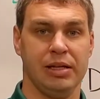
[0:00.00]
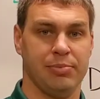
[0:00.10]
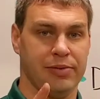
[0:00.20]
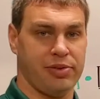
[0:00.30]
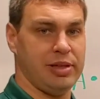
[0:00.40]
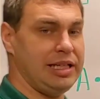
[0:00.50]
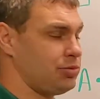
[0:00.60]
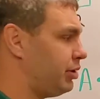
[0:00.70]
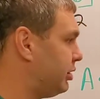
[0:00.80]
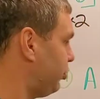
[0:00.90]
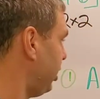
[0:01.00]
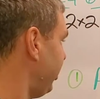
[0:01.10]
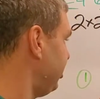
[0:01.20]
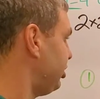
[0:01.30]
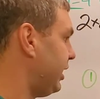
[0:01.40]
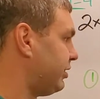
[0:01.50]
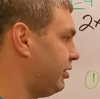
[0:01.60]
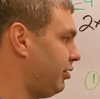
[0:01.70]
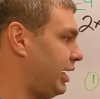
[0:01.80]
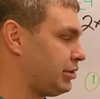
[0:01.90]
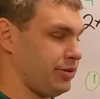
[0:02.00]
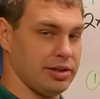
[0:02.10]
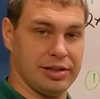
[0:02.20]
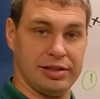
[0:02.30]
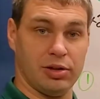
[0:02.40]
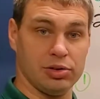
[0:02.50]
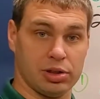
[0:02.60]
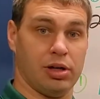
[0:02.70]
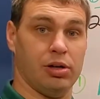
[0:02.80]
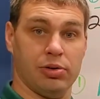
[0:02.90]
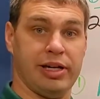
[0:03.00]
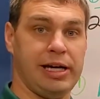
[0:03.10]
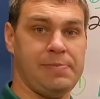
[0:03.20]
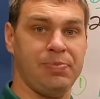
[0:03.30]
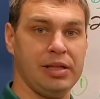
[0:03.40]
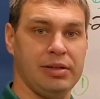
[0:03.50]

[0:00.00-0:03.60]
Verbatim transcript: But for these ones, we already checked in our last video that those are okay.